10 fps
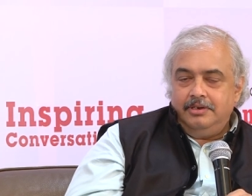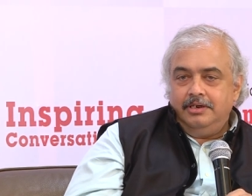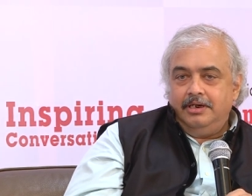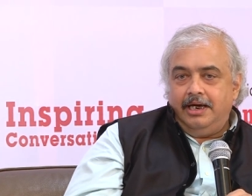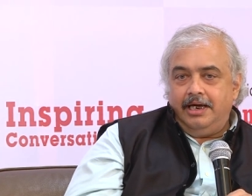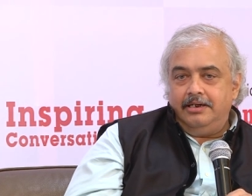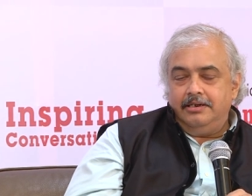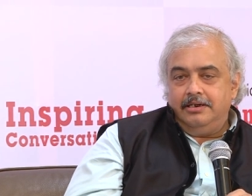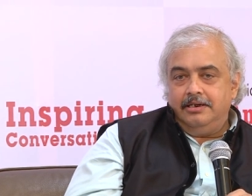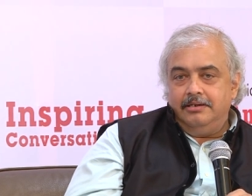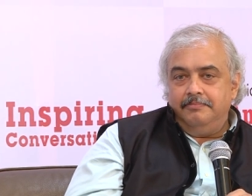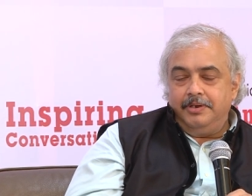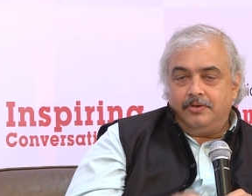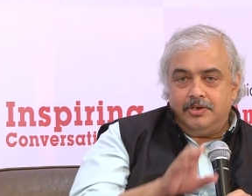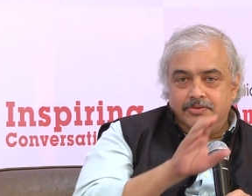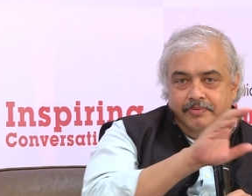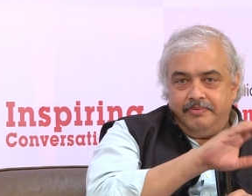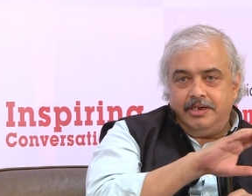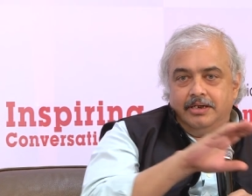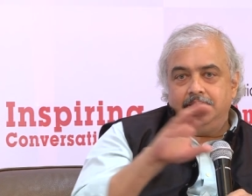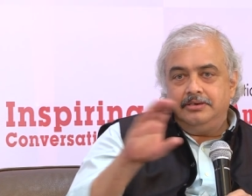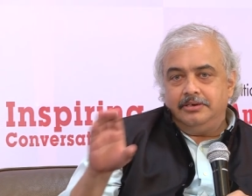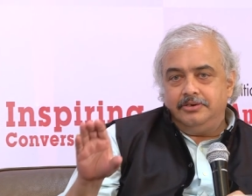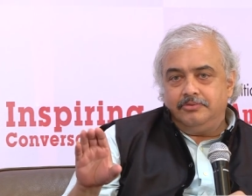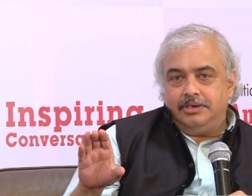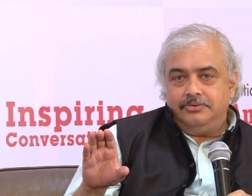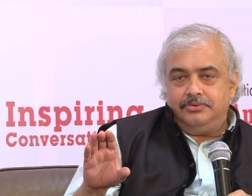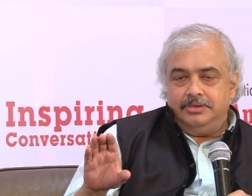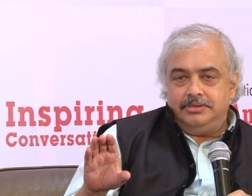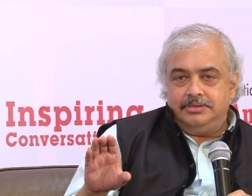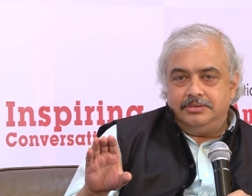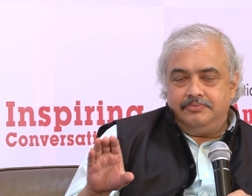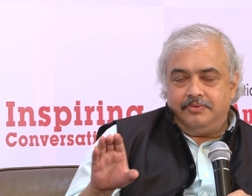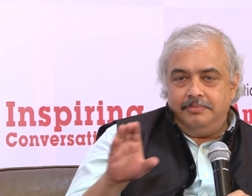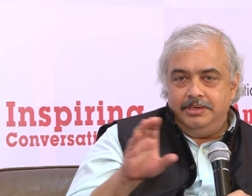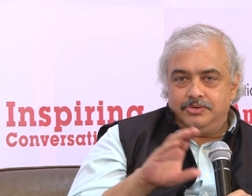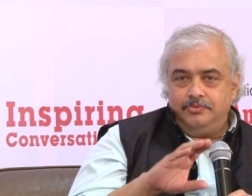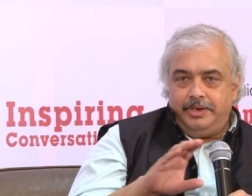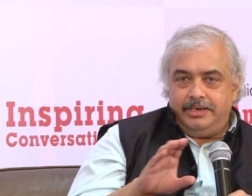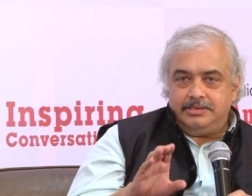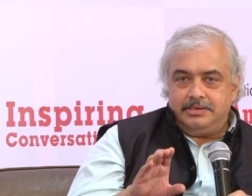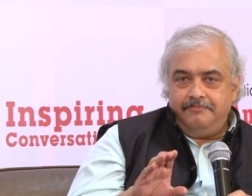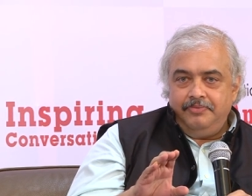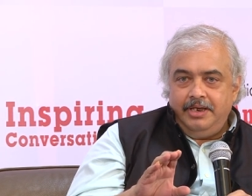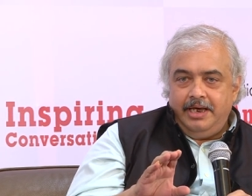And uh, because we were in 132 countries from east to west, at